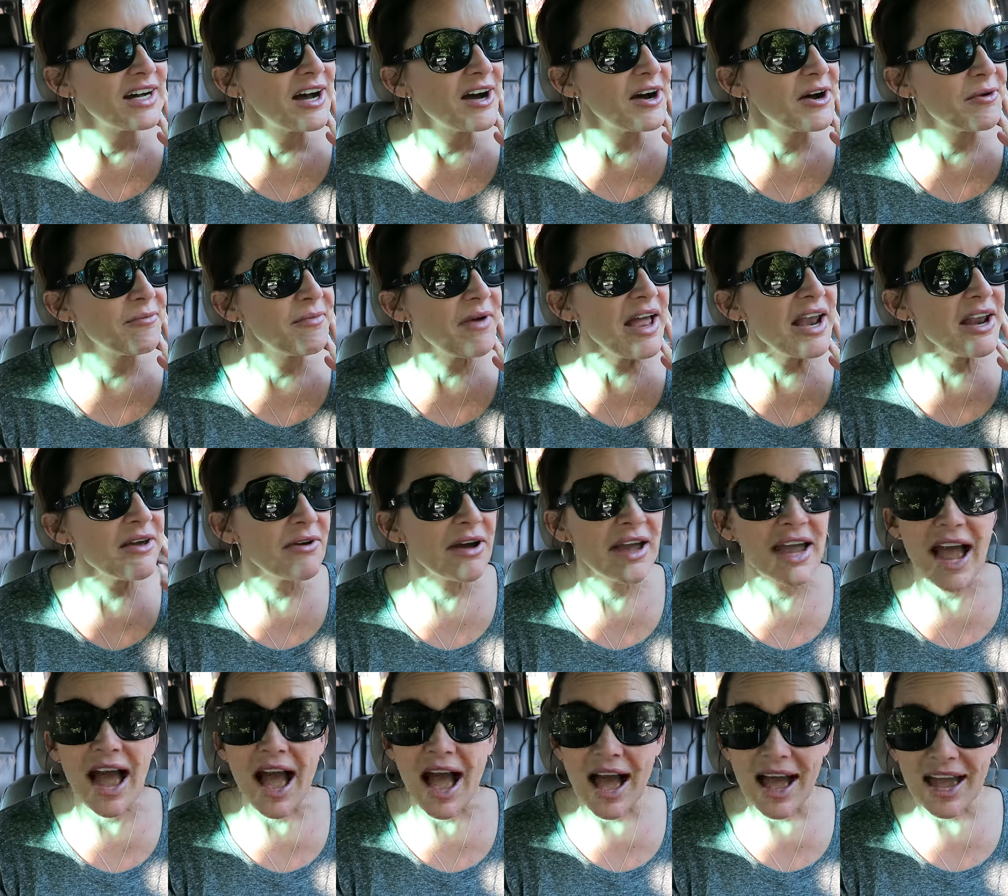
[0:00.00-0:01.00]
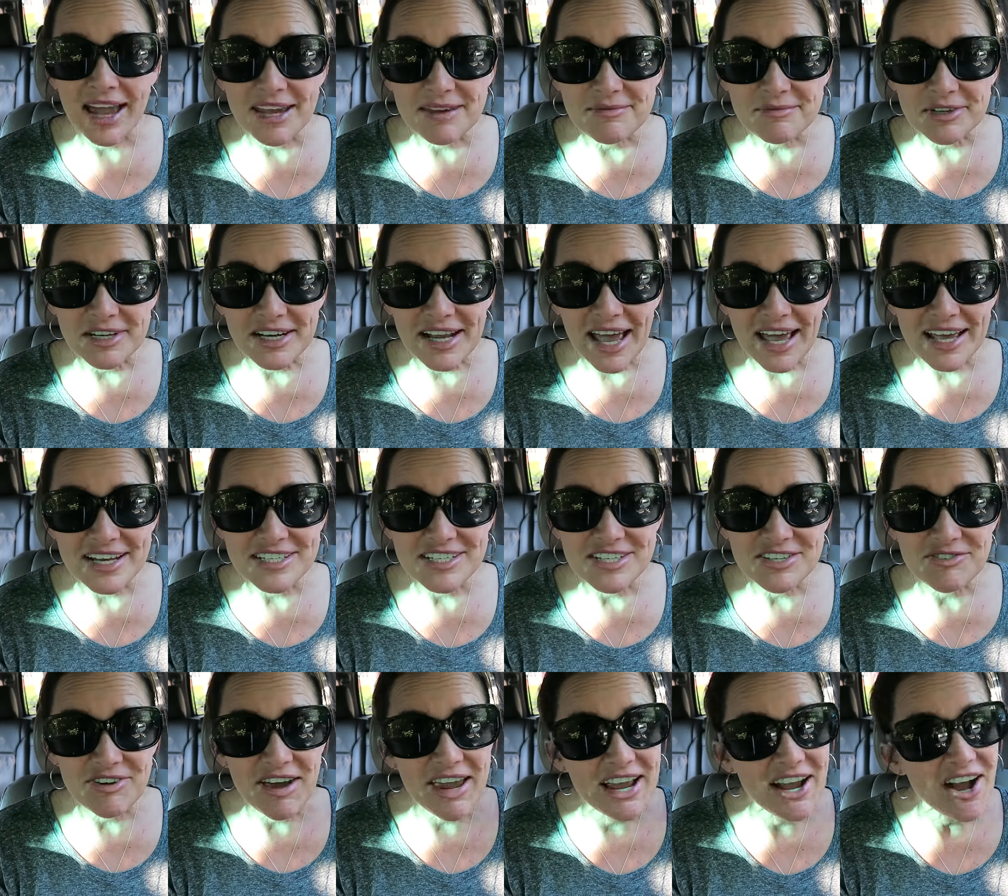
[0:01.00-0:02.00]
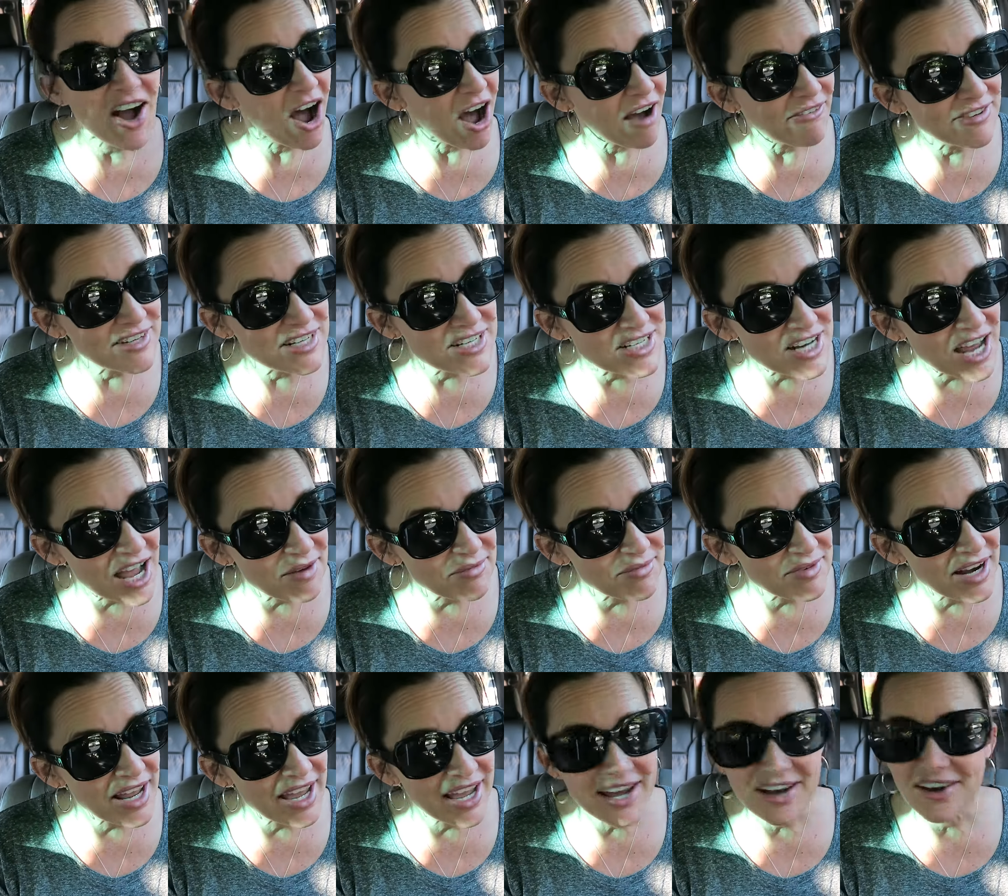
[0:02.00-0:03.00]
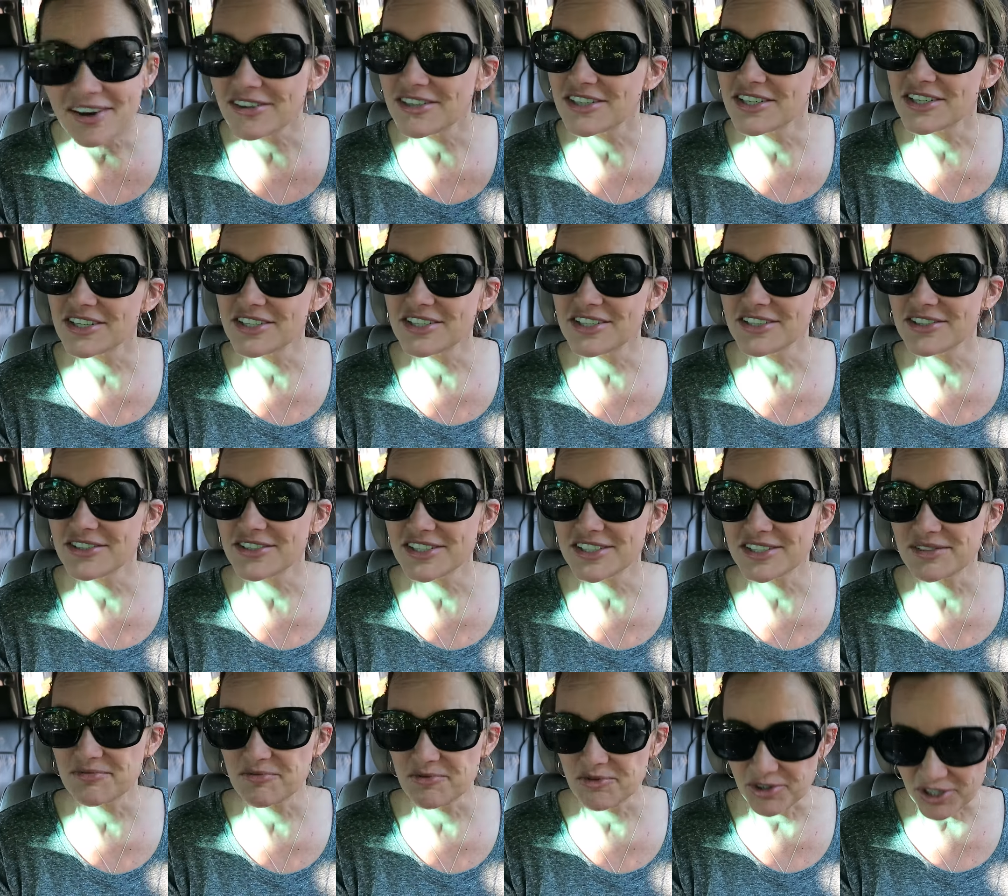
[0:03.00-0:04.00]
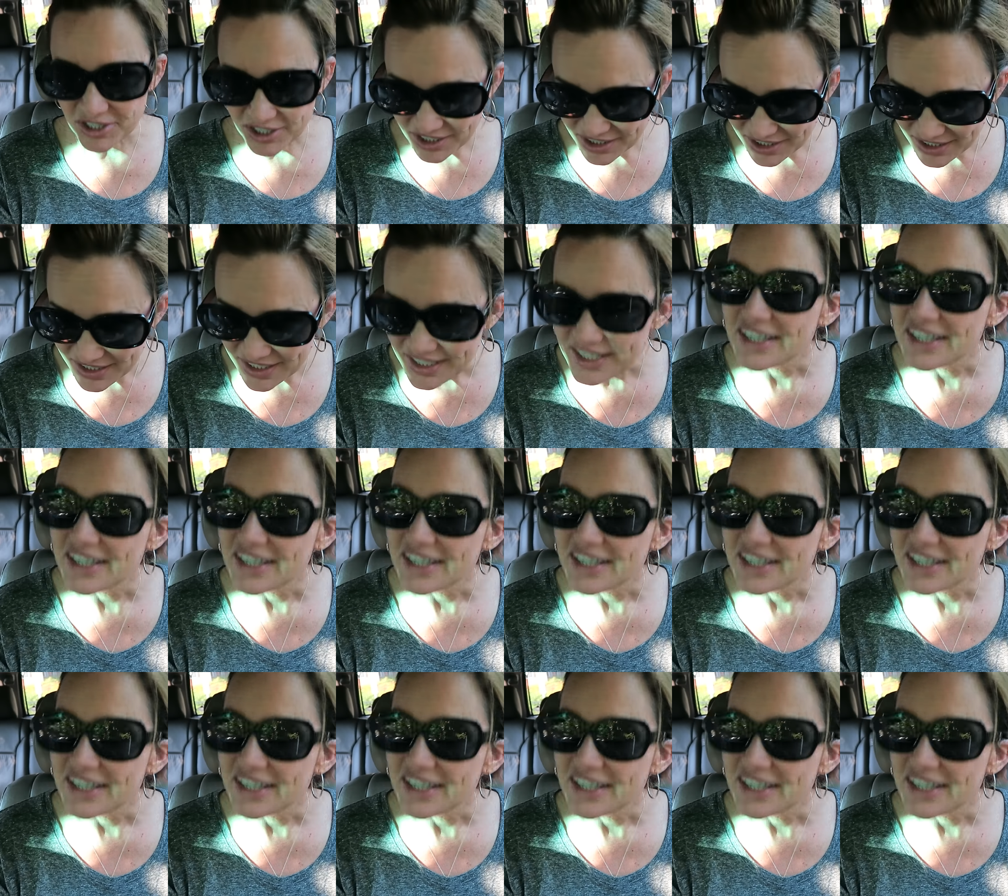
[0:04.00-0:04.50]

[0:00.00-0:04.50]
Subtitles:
anyway, I am gonna head to a coffee shop now to do some work